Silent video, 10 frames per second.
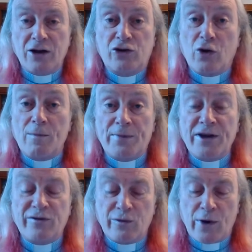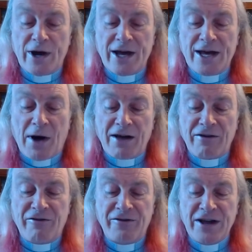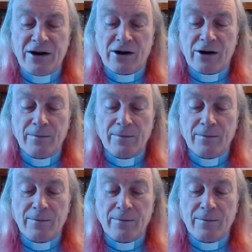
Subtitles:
Don't be swayed by fear